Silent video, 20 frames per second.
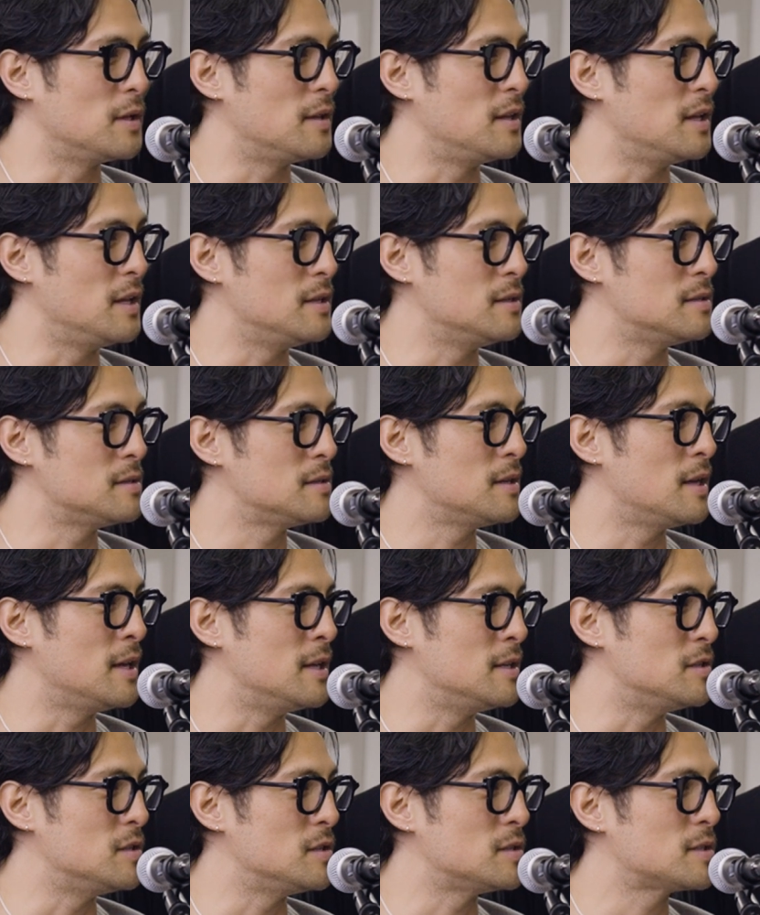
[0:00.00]
of these
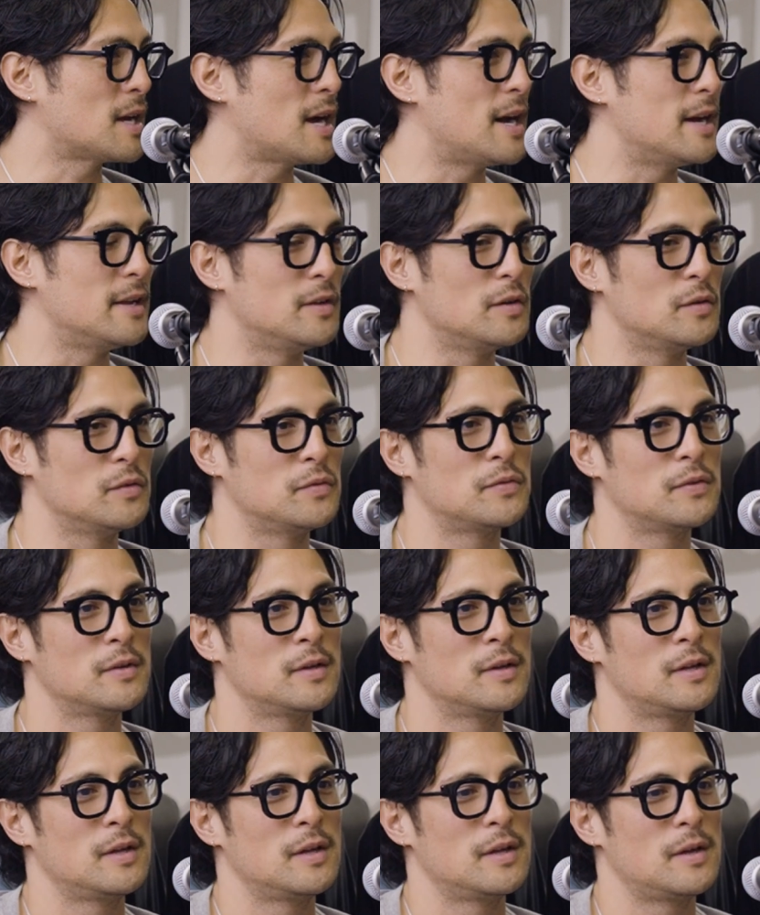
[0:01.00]
and just kind of
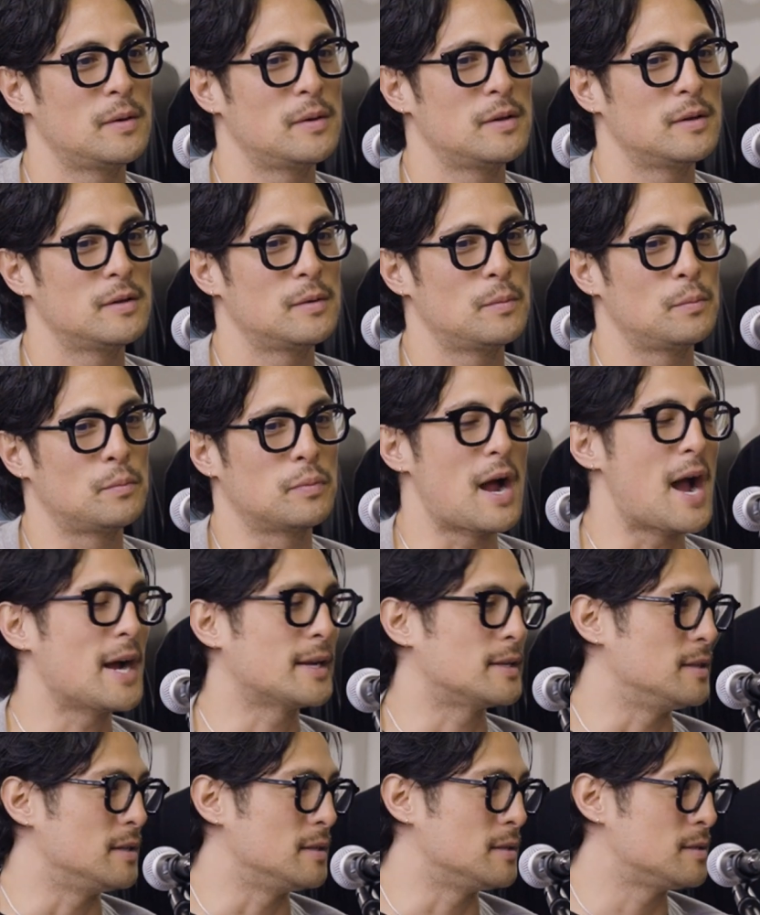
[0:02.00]

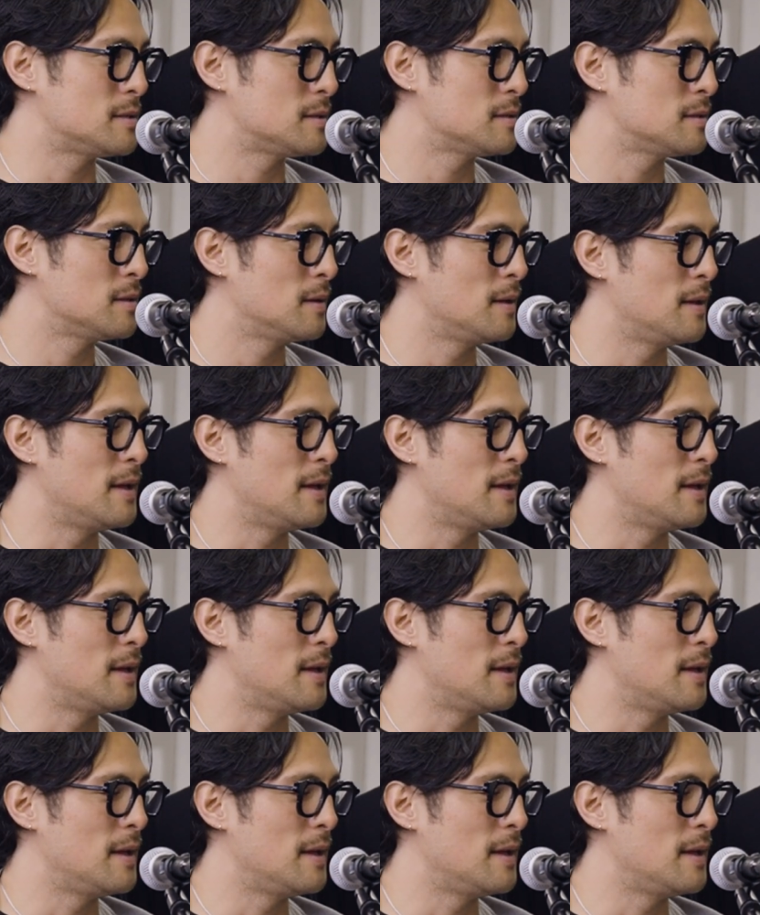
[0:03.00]
practice.